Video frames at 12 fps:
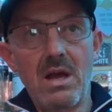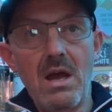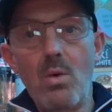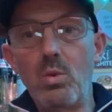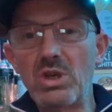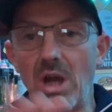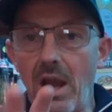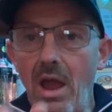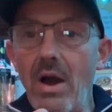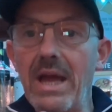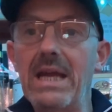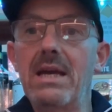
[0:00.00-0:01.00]
which I
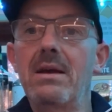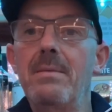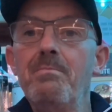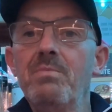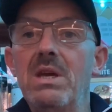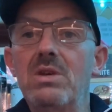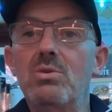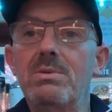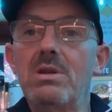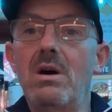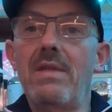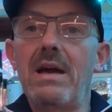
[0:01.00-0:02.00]
like. It's almost
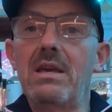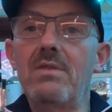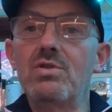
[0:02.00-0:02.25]
like that gives you